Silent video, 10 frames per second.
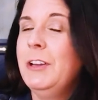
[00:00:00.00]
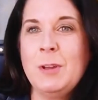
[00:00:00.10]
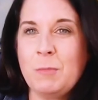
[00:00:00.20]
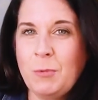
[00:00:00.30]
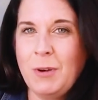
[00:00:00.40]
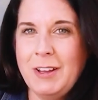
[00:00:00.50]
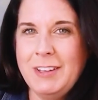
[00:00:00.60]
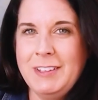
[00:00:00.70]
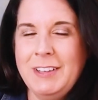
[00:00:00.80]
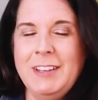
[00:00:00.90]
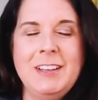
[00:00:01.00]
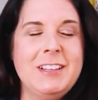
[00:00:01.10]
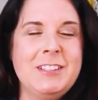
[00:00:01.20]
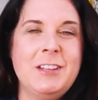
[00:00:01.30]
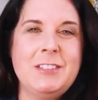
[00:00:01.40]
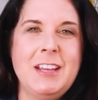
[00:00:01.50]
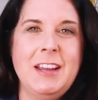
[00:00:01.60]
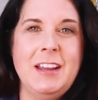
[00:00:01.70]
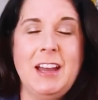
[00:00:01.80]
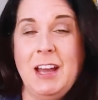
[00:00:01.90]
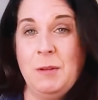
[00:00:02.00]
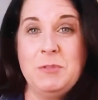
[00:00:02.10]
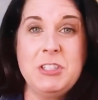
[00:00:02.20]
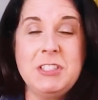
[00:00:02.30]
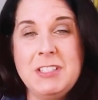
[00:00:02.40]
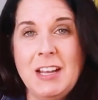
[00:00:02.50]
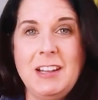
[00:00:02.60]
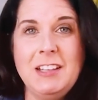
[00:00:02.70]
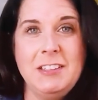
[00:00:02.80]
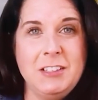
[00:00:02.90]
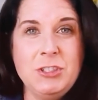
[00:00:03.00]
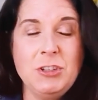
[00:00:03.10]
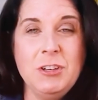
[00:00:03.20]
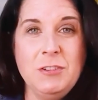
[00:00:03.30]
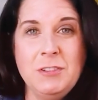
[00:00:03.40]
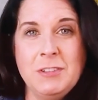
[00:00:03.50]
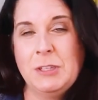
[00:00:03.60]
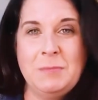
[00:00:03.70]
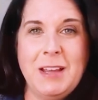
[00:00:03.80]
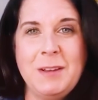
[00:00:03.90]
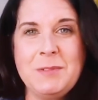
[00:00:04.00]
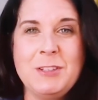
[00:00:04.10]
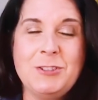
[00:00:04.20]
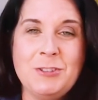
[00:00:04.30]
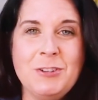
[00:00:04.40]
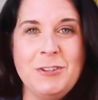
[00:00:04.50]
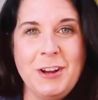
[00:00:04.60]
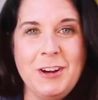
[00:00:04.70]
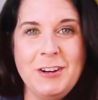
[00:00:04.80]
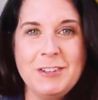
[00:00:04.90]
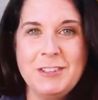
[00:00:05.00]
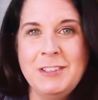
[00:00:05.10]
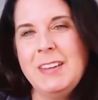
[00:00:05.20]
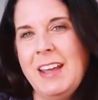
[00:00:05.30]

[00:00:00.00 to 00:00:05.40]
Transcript: Number one is they'll say, I'm just telling the truth. Sometimes the truth hurts.